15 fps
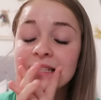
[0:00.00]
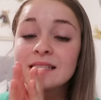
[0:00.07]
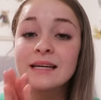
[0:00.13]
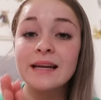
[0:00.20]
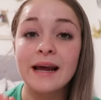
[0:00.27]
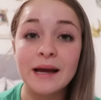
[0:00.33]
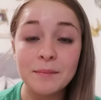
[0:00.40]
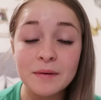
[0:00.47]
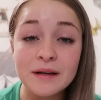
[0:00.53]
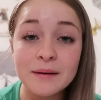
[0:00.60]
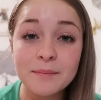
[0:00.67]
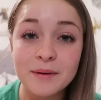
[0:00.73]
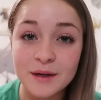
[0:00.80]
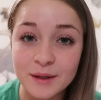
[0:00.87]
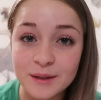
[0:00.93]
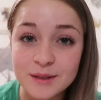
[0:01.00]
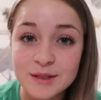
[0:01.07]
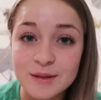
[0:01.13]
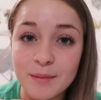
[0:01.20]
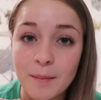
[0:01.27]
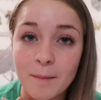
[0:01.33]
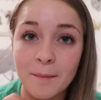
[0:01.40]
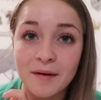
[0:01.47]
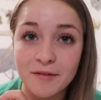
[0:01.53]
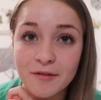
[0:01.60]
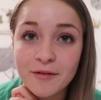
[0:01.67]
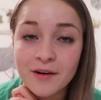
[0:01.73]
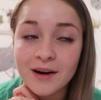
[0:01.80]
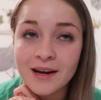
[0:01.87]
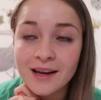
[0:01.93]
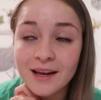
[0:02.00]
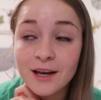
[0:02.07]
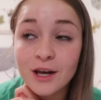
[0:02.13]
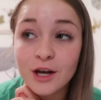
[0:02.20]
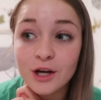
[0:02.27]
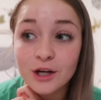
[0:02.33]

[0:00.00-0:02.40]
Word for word: Today I'm gonna pierce my freaking